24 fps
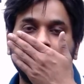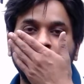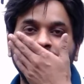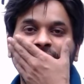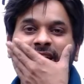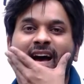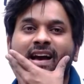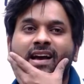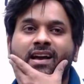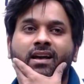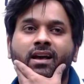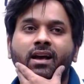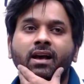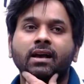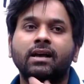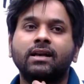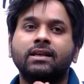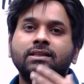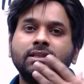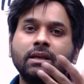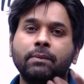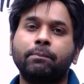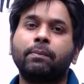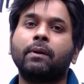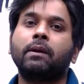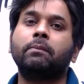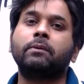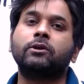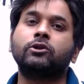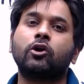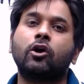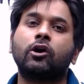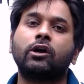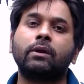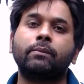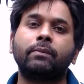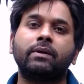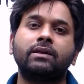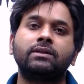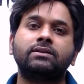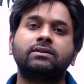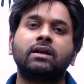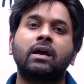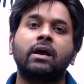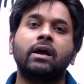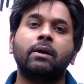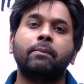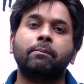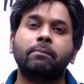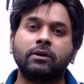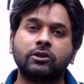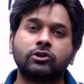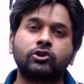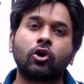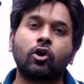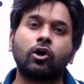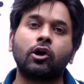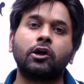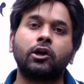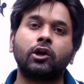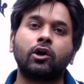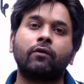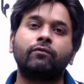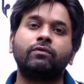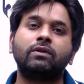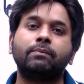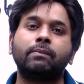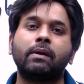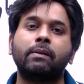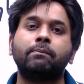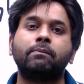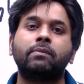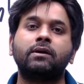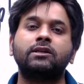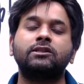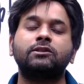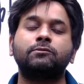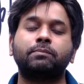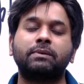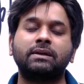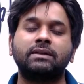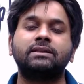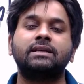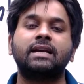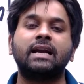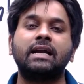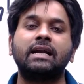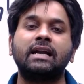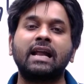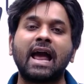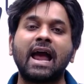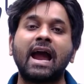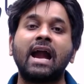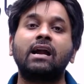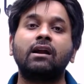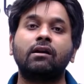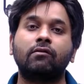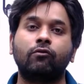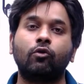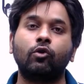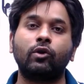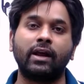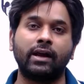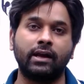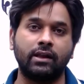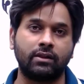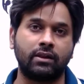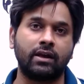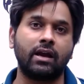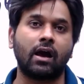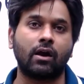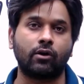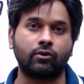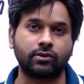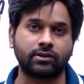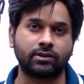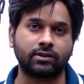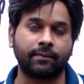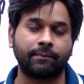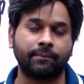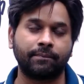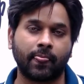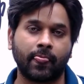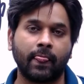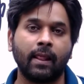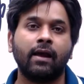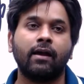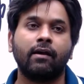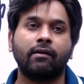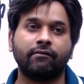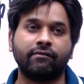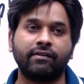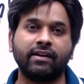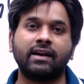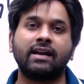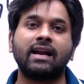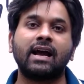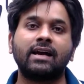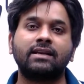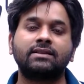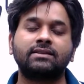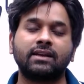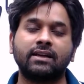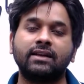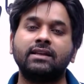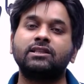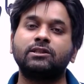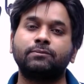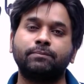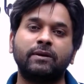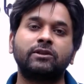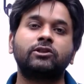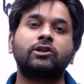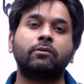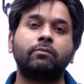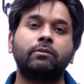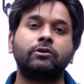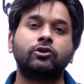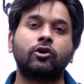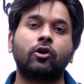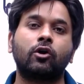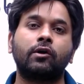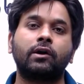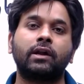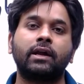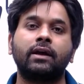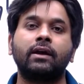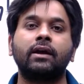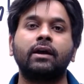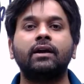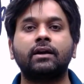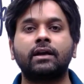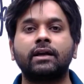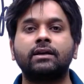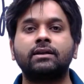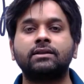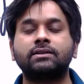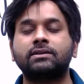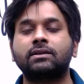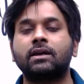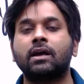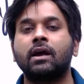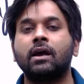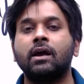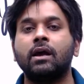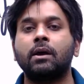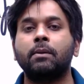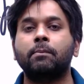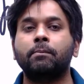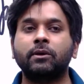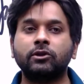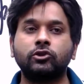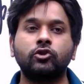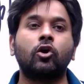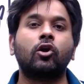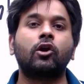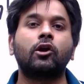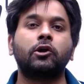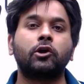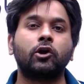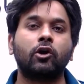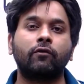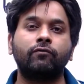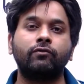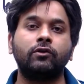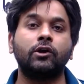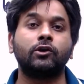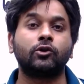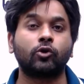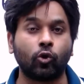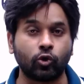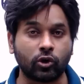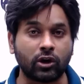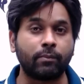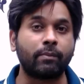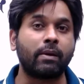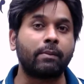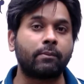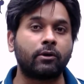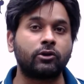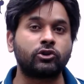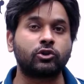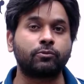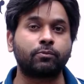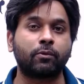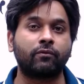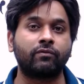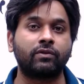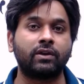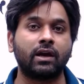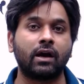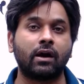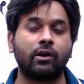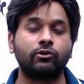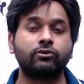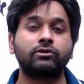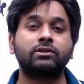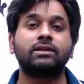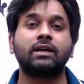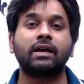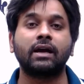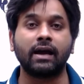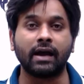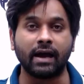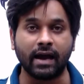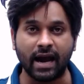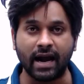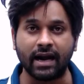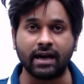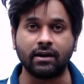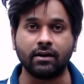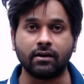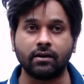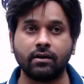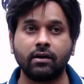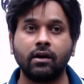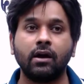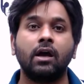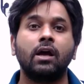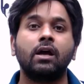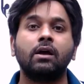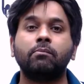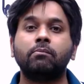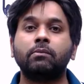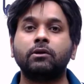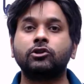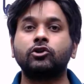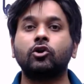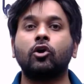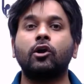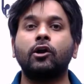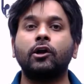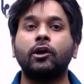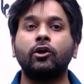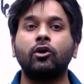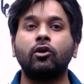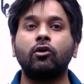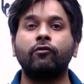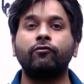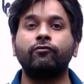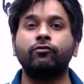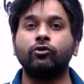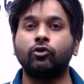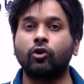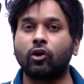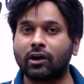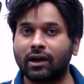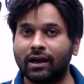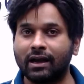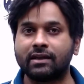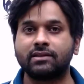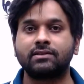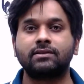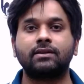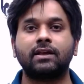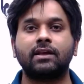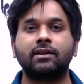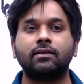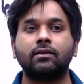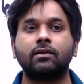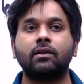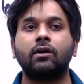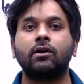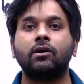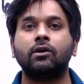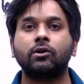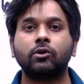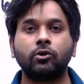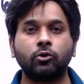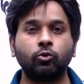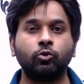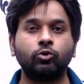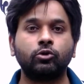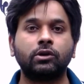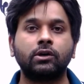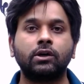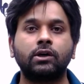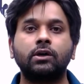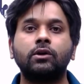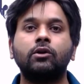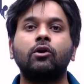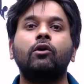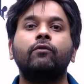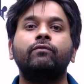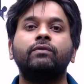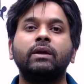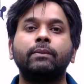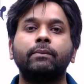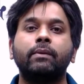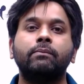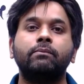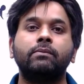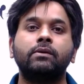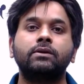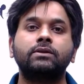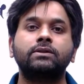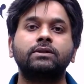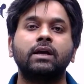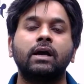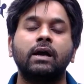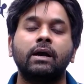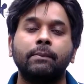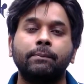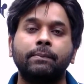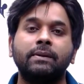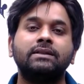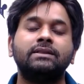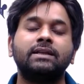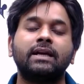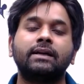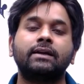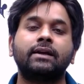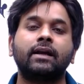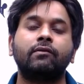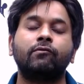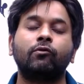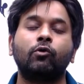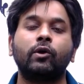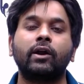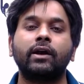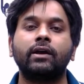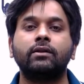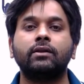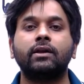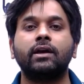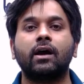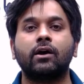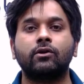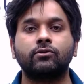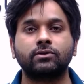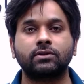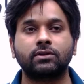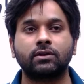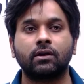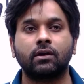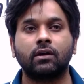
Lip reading: Why? Simple majority means majority of the members present and voting in the house. Whereas in a special majority, it is majority of the total membership of the house and majority of not less than 2/3 of the members present and voting in the house.